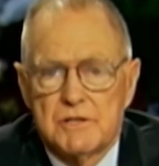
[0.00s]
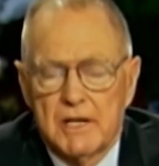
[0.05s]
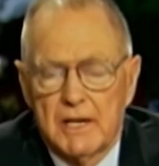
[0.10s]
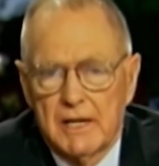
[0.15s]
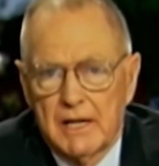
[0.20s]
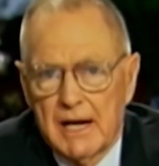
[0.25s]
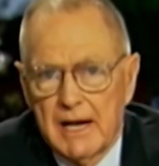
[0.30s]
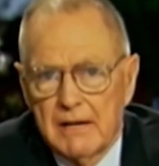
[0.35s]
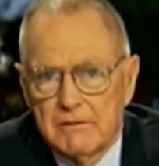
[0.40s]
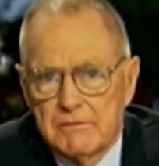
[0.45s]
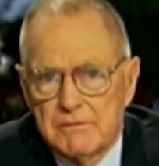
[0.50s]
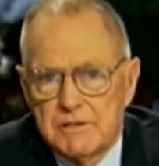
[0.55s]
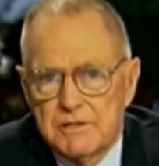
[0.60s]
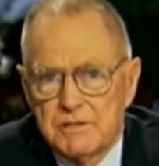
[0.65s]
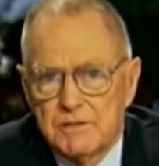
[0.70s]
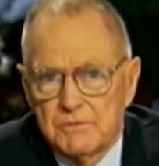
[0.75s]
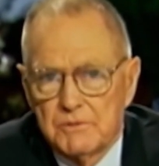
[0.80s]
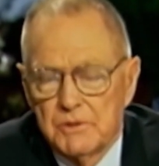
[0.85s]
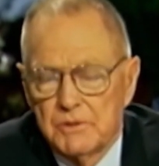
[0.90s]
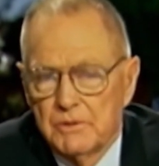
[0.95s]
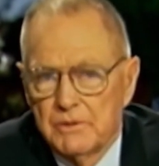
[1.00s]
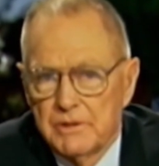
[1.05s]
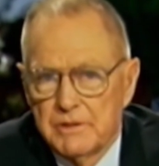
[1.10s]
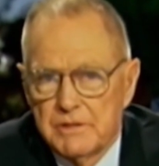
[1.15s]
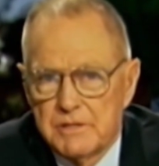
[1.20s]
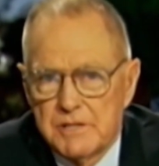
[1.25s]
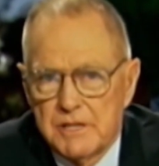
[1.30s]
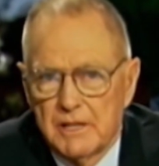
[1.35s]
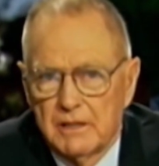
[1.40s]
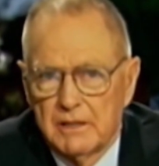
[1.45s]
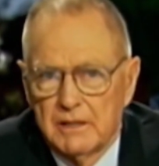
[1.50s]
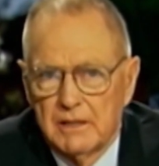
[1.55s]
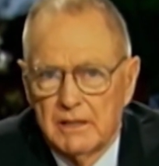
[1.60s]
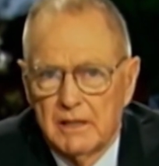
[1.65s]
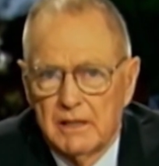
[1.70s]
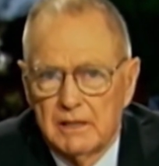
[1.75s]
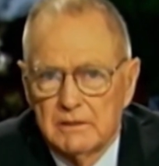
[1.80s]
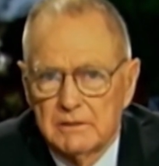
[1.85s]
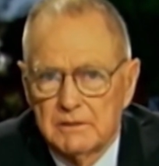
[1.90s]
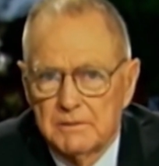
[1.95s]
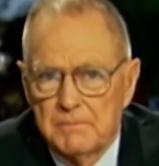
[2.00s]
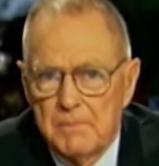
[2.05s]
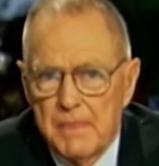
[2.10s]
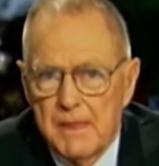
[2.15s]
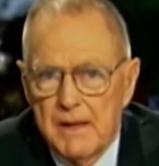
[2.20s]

Jairus, the ruler of the synagogue,